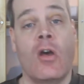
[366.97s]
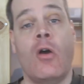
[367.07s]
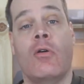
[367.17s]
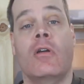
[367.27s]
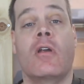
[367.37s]

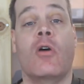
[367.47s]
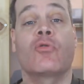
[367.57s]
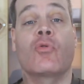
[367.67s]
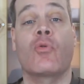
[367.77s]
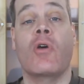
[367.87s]
Okay, now,
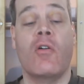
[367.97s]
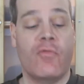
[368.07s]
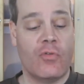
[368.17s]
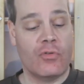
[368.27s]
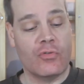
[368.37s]
so without
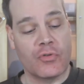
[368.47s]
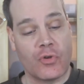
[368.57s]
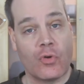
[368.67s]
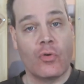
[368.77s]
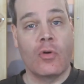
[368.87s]
further
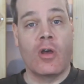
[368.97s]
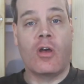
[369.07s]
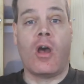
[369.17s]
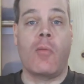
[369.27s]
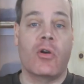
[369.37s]
ado,
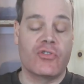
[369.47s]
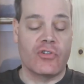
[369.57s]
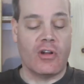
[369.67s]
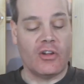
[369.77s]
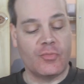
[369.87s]
how much
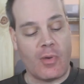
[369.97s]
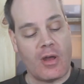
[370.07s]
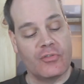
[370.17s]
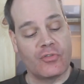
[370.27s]
did I spend?